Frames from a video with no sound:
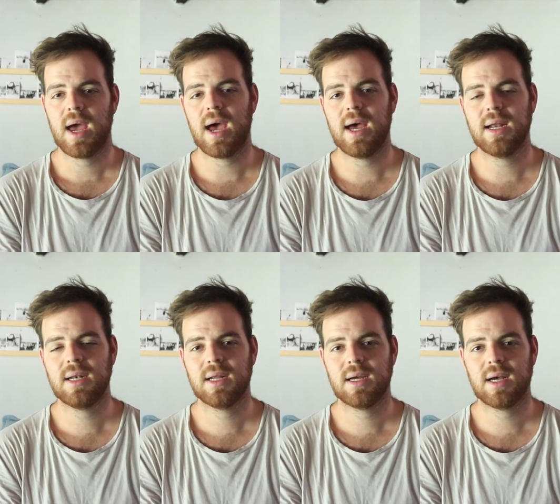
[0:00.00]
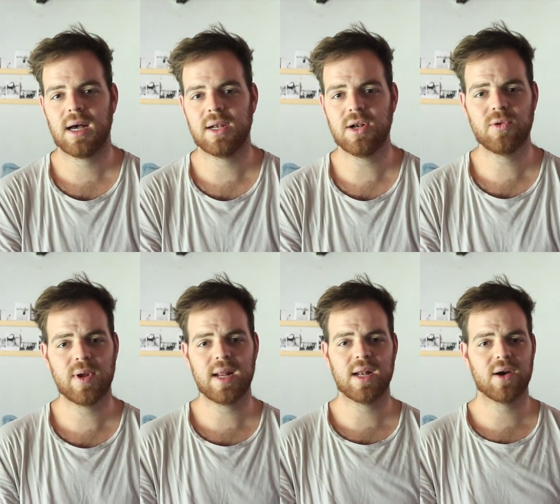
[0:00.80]
And I didn't
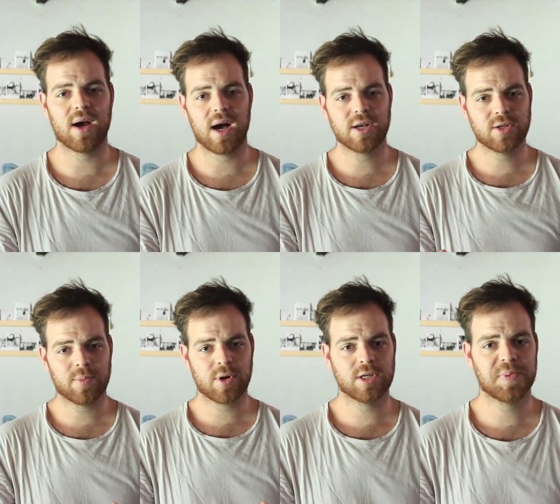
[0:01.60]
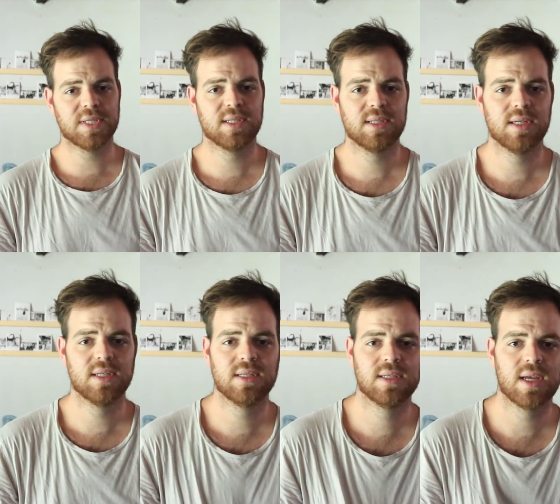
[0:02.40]
really know how to approach
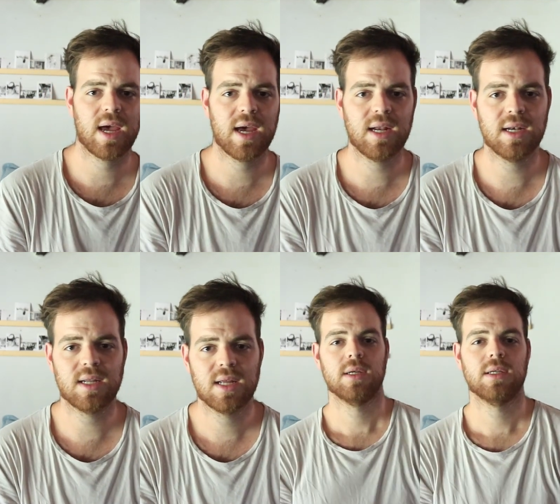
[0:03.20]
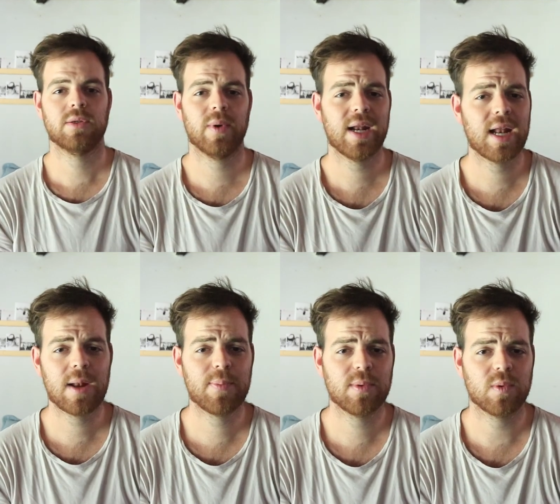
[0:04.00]
businesses. And so what had
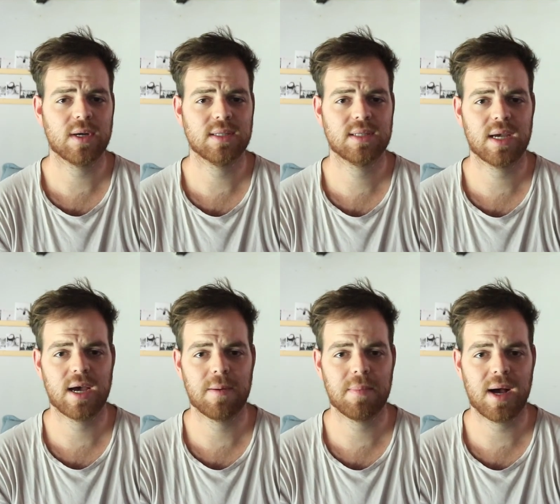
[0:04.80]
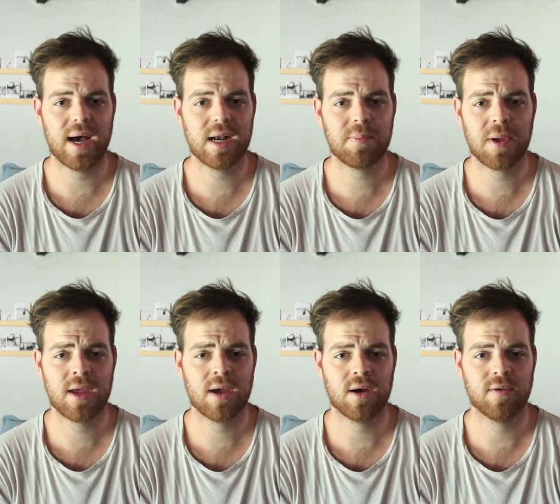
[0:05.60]
happened was I had a
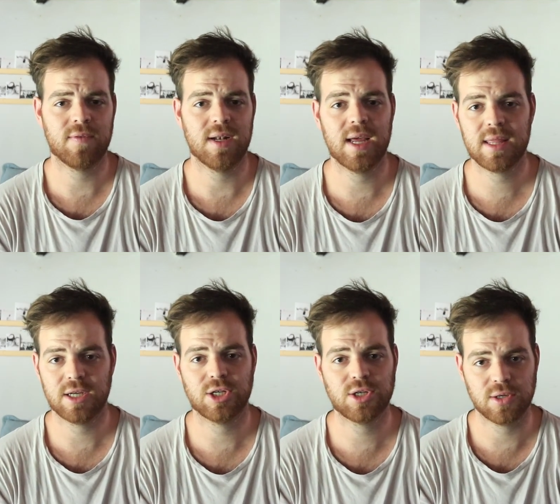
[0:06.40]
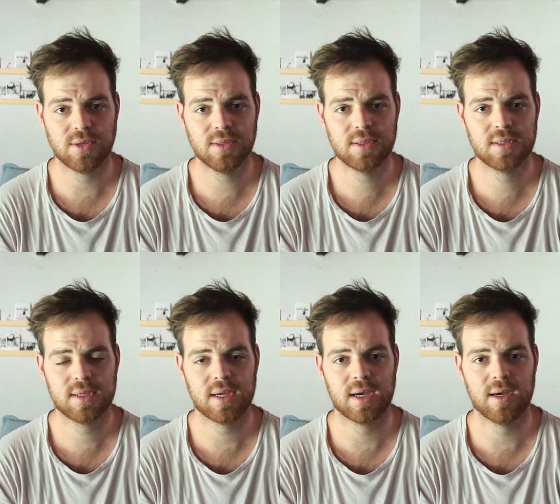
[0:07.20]
pair of leather shoes,
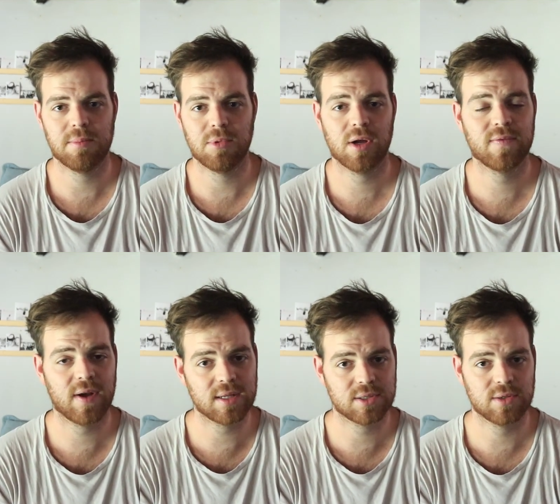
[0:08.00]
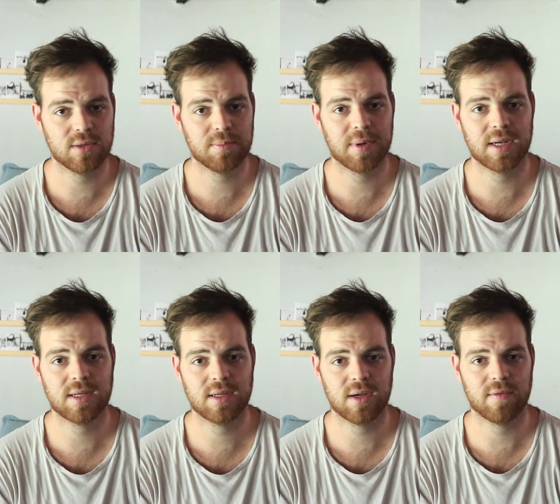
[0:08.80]
not Veldskoen,
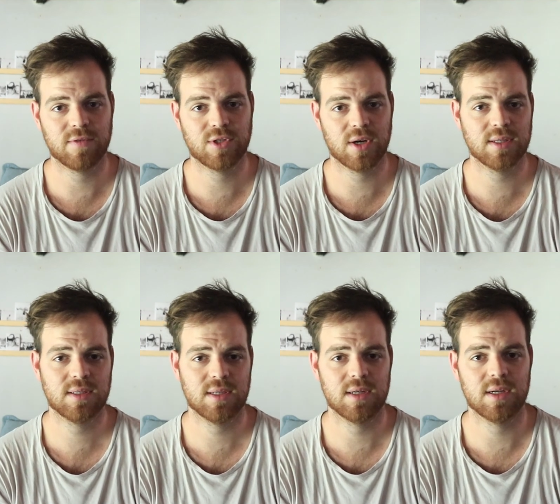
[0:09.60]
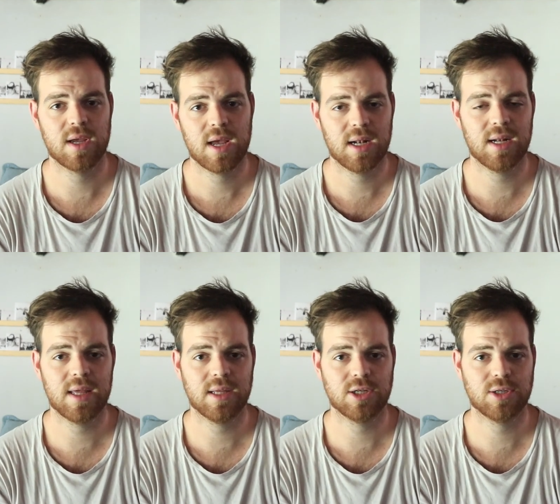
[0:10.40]
but of Johnson
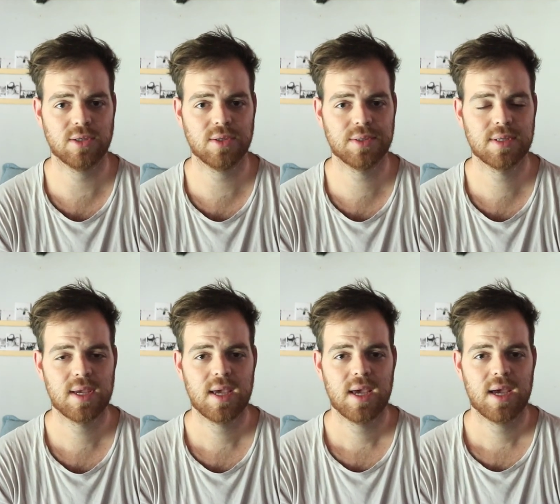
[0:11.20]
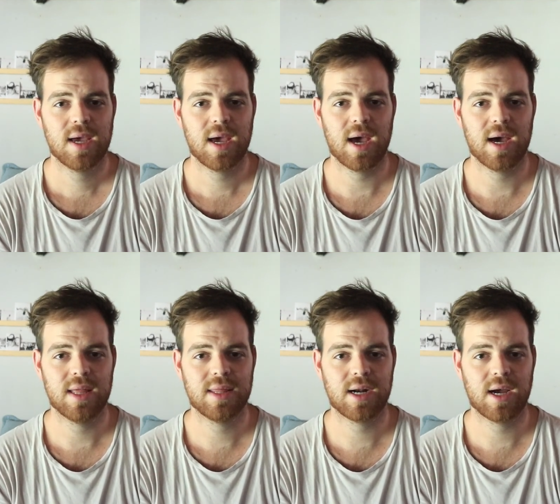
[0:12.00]
leather shoes
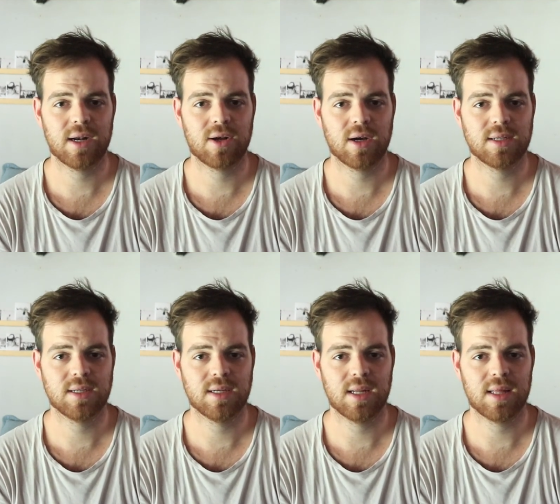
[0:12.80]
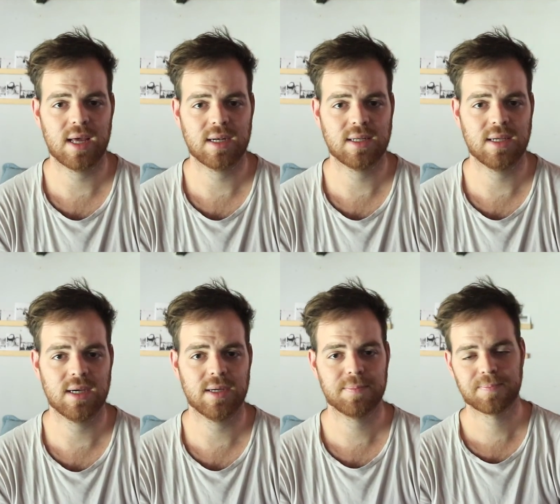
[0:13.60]
that I had gotten that
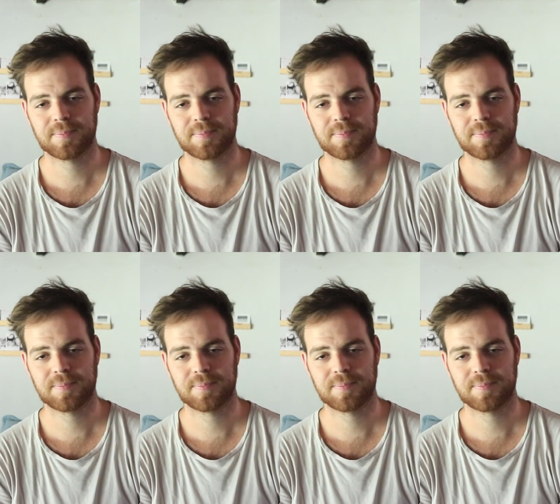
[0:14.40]
year.